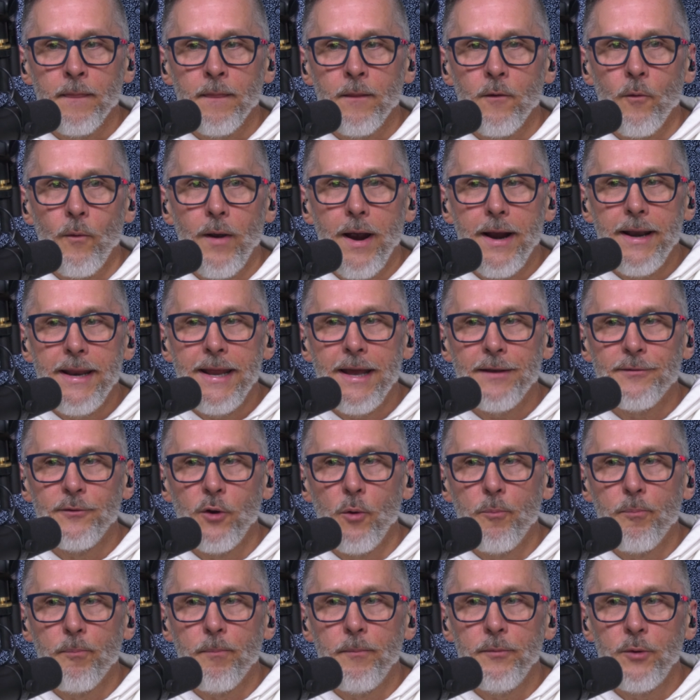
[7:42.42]
right? He has
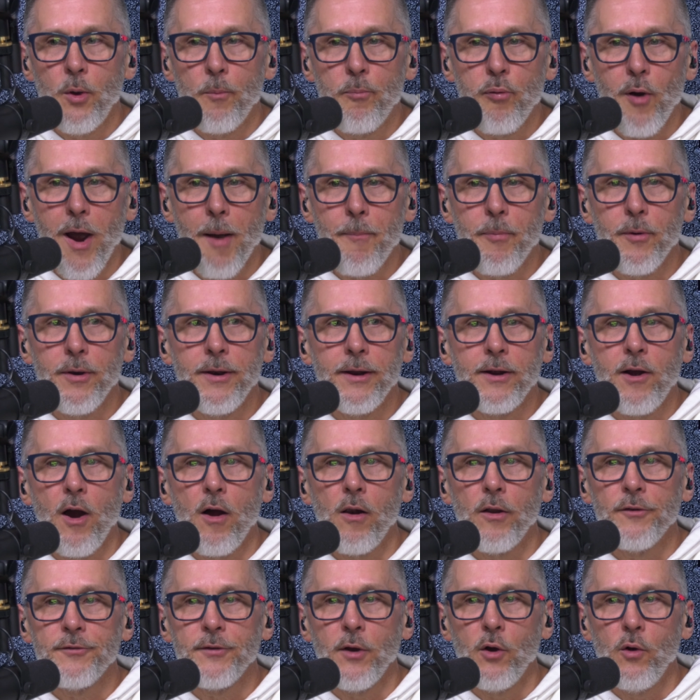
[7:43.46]
no no property to
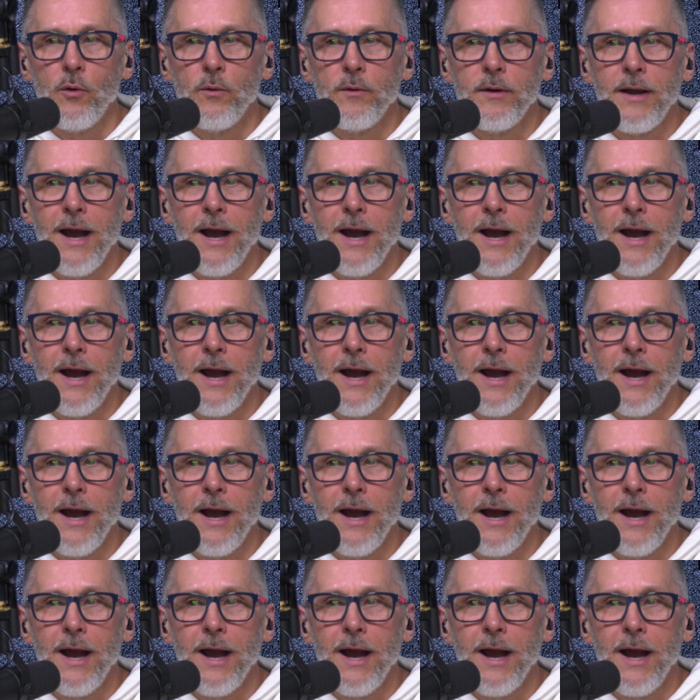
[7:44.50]
call his own.